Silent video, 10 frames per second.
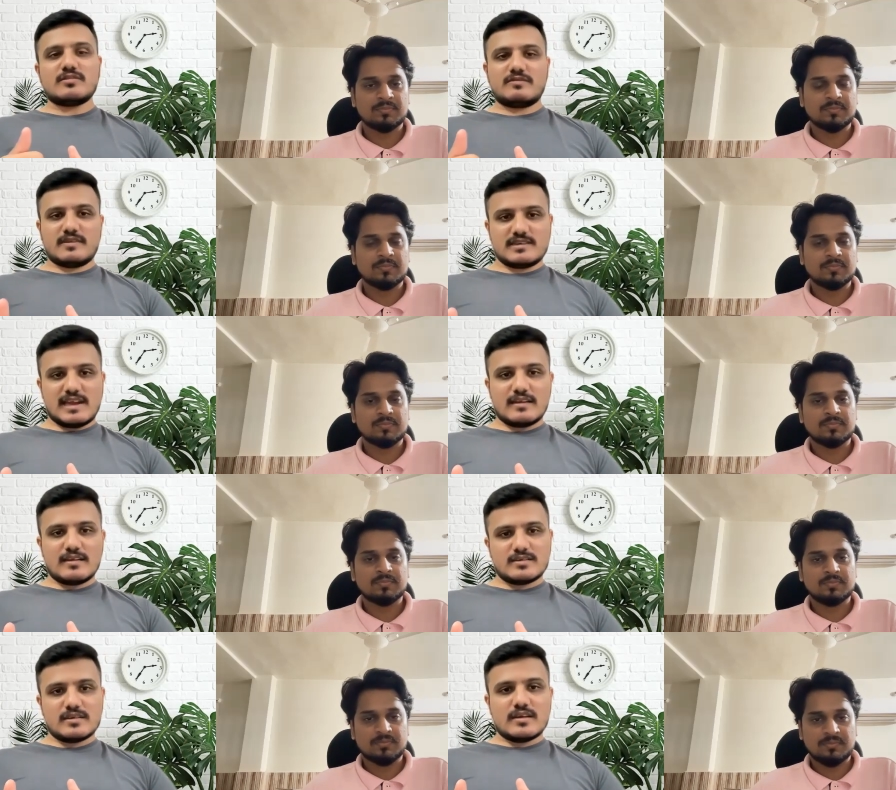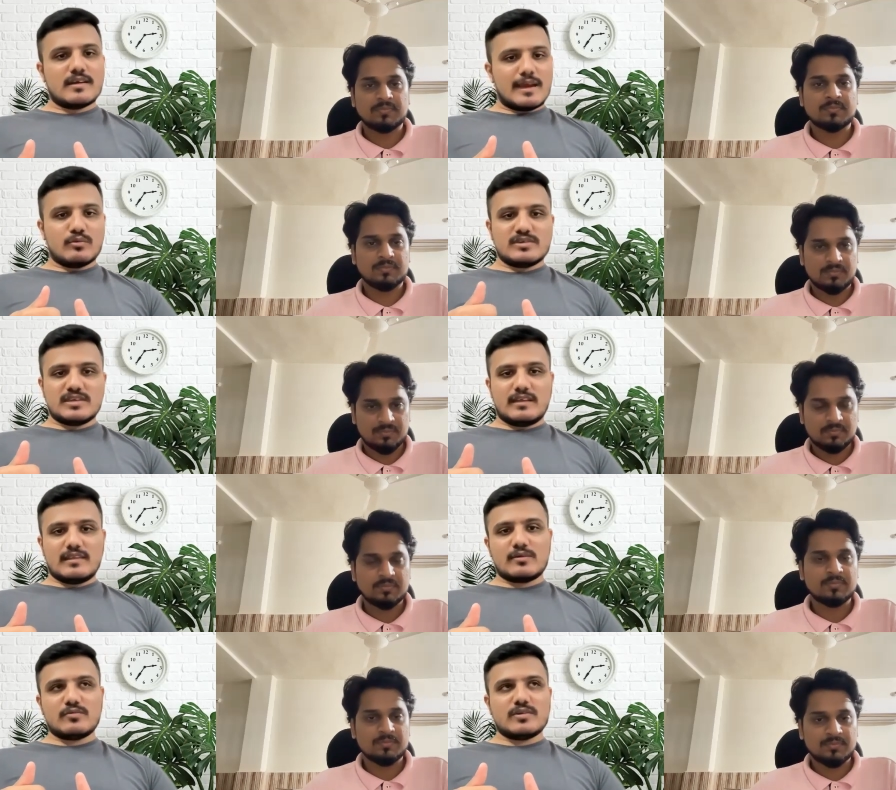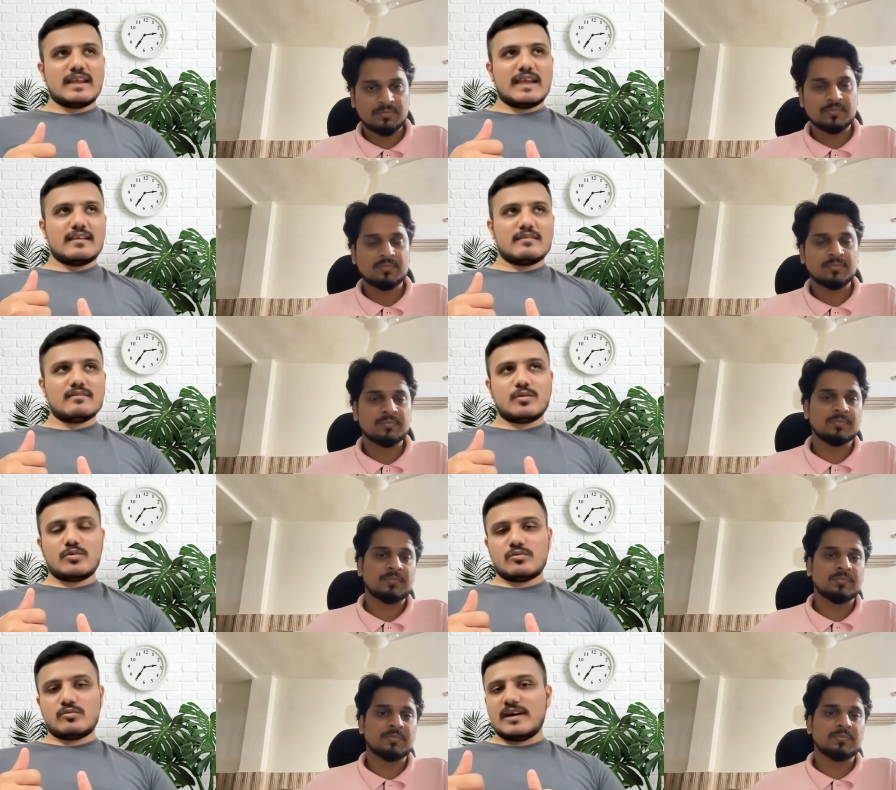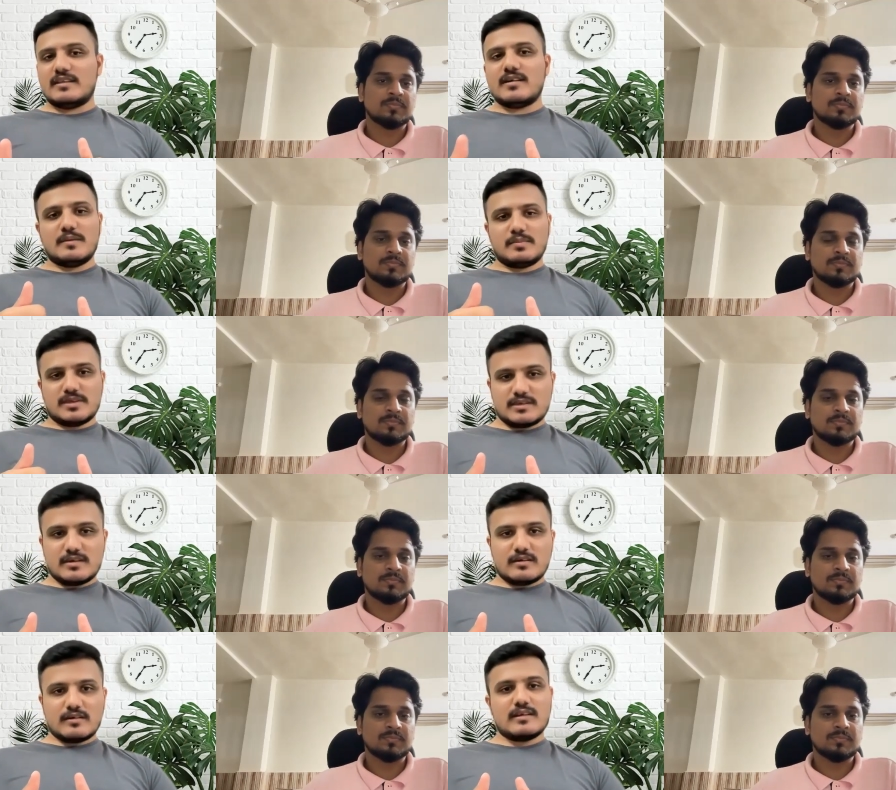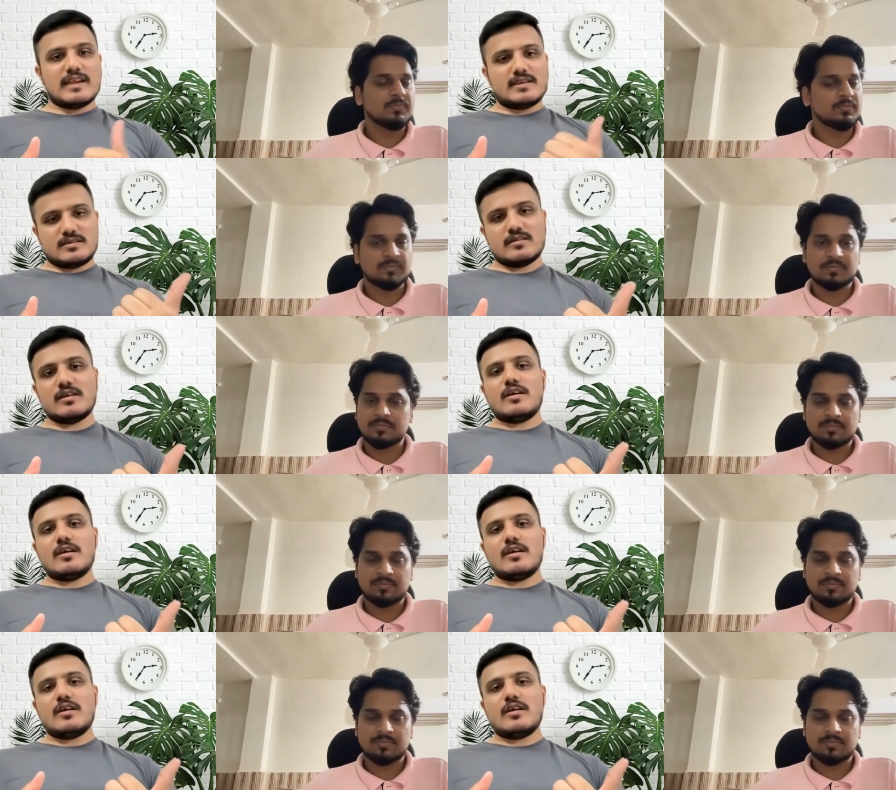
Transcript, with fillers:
Speaker 1: much of a challenge. I would say that was like twenty to thirty percent. Rest